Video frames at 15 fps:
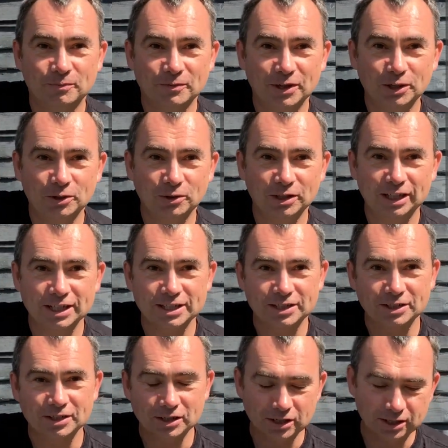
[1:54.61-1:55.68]
a lot less
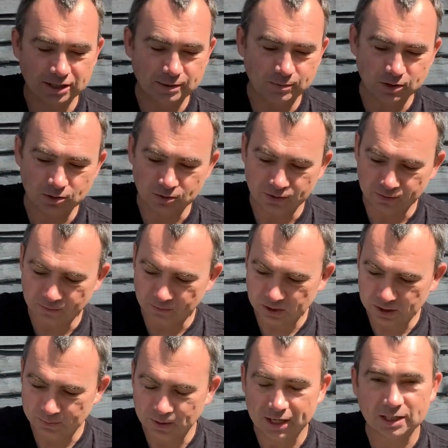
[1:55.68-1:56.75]
than a similar sort of
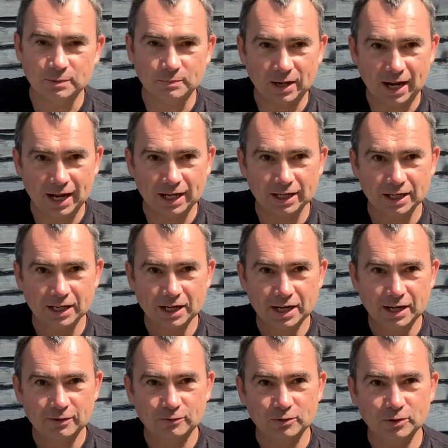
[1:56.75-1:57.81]
spec bag
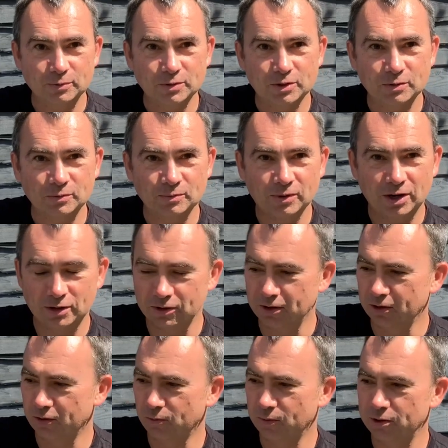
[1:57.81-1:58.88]
from some
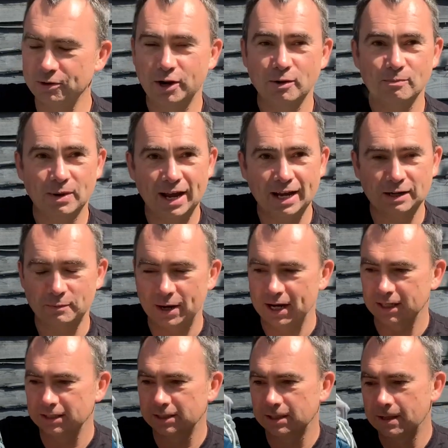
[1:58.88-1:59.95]
other well-known
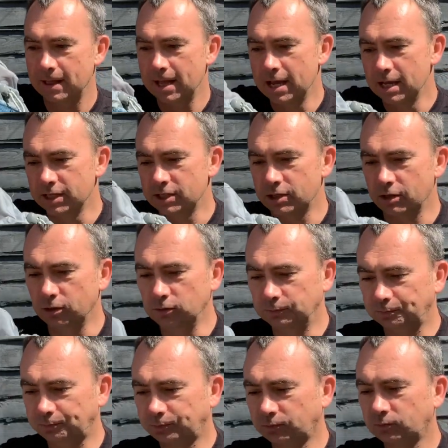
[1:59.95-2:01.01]
bags. So
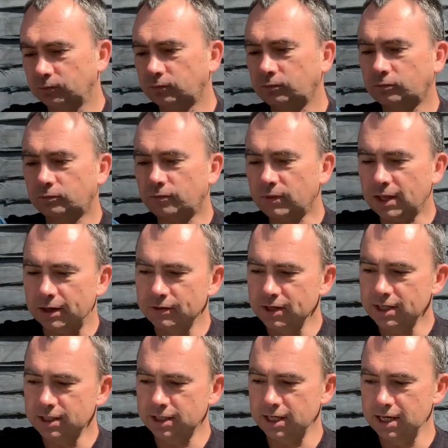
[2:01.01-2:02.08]

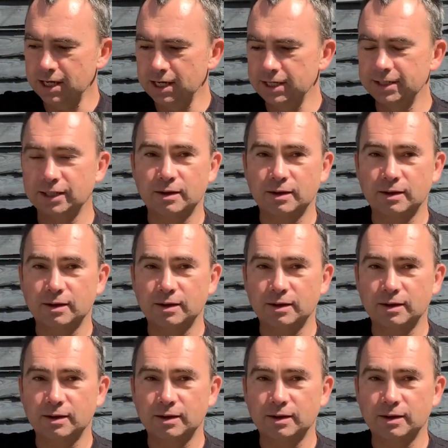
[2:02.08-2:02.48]
this is the